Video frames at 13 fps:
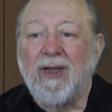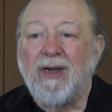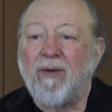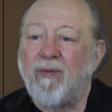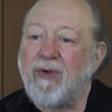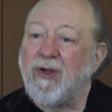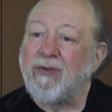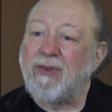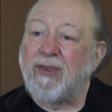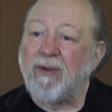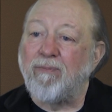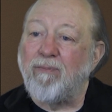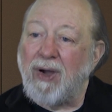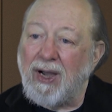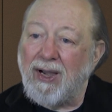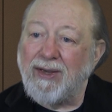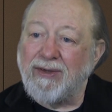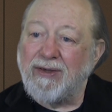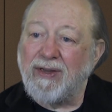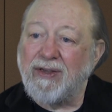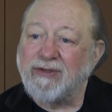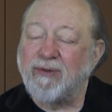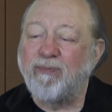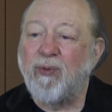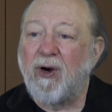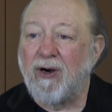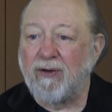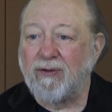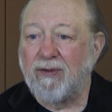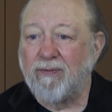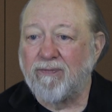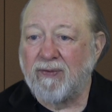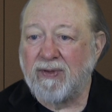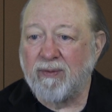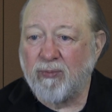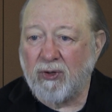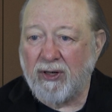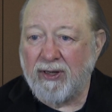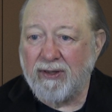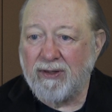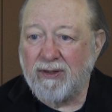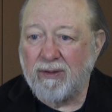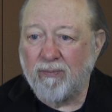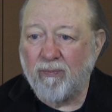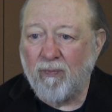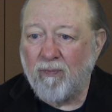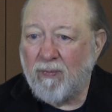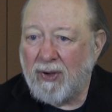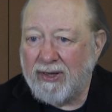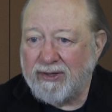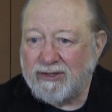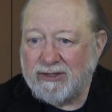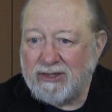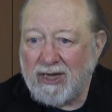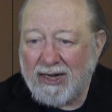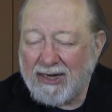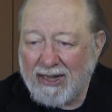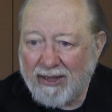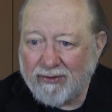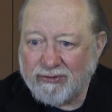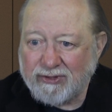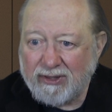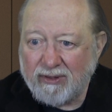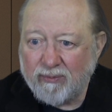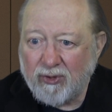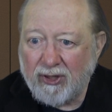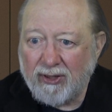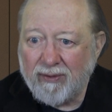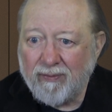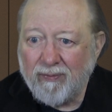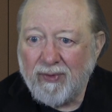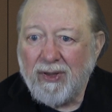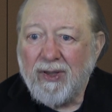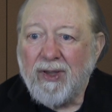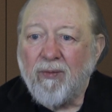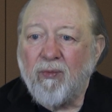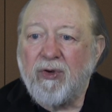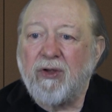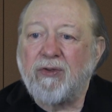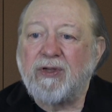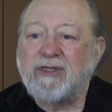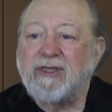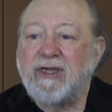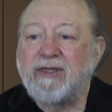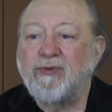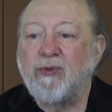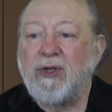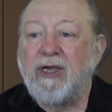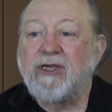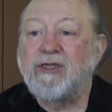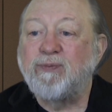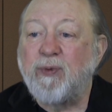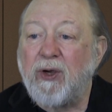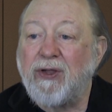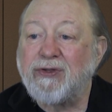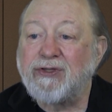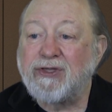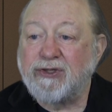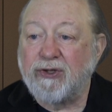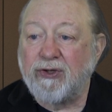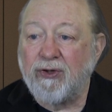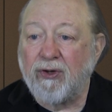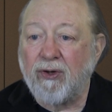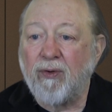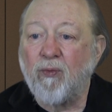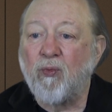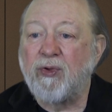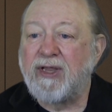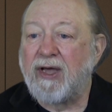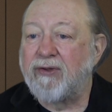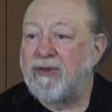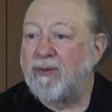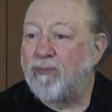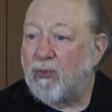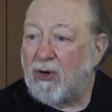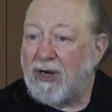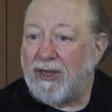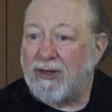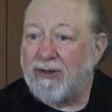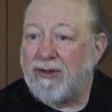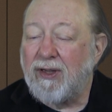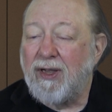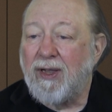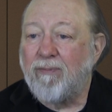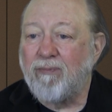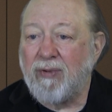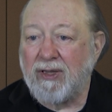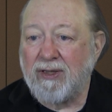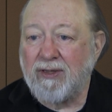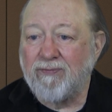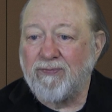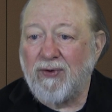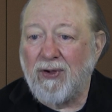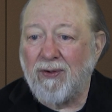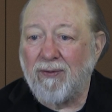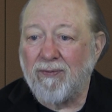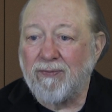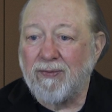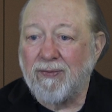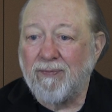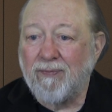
Now we know that the mind is apart from the brain. The mind is not housed in the brain. We know that sensory experiences occur without the brain being involved.